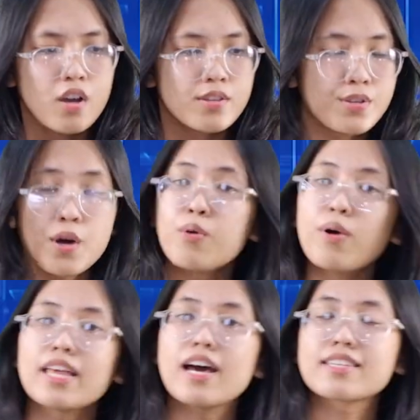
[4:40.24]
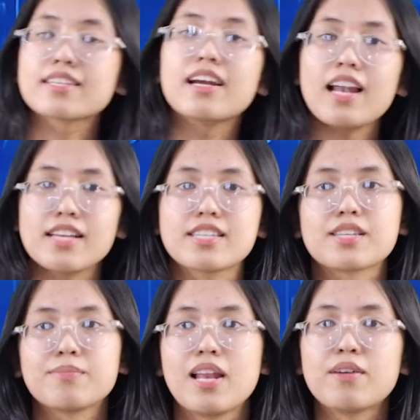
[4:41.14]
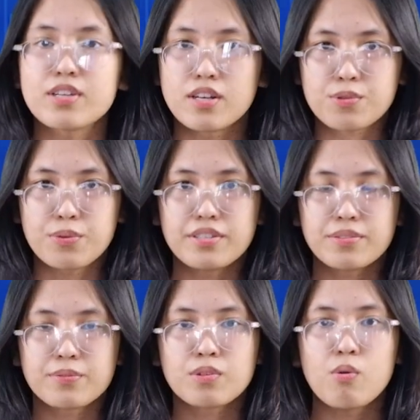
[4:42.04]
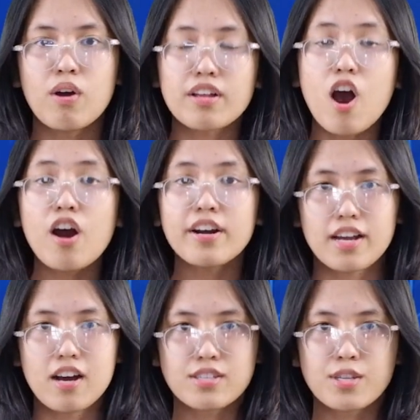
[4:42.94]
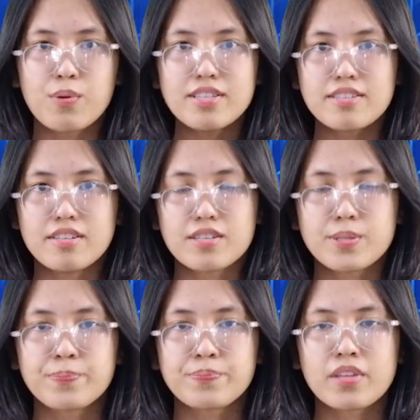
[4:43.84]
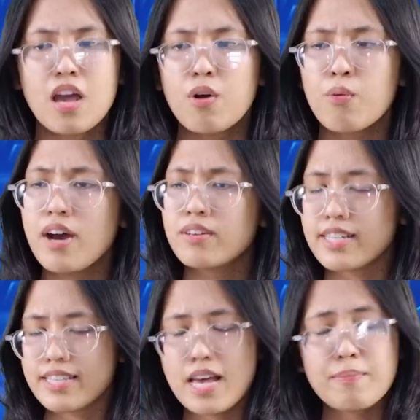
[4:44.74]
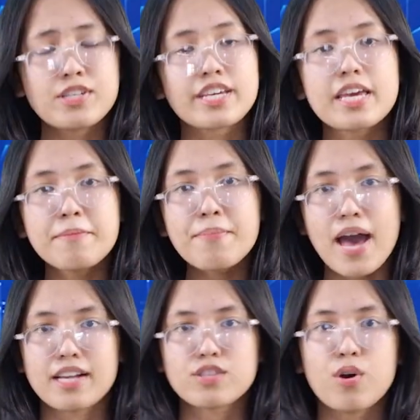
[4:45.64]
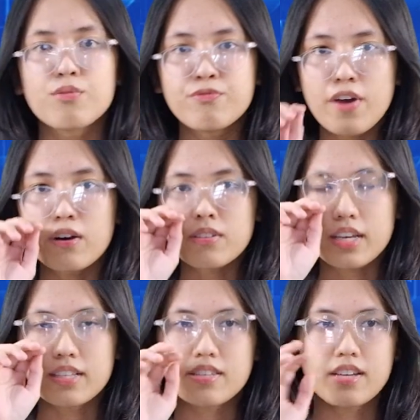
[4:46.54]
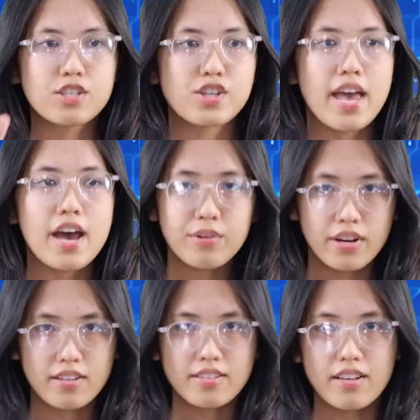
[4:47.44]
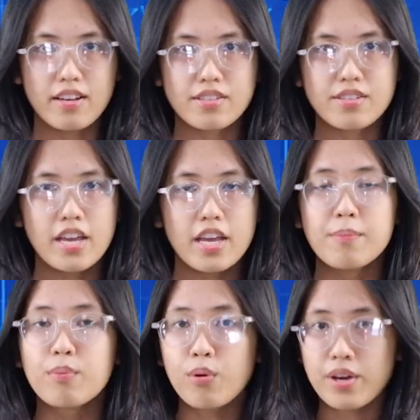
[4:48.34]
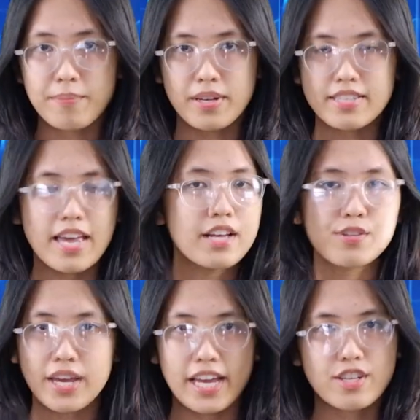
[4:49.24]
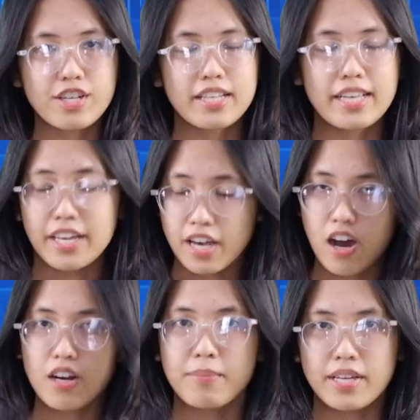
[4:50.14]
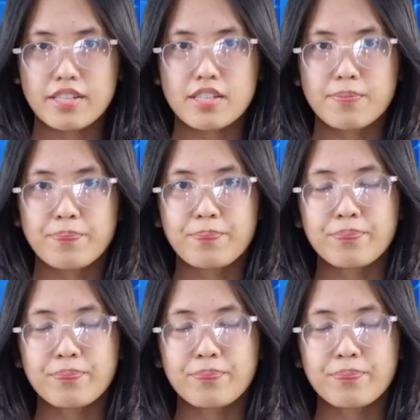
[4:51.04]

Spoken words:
So what has classism left us with? What are the consequences? Well, the damaging impact are felt in such areas as employment, education, and economics.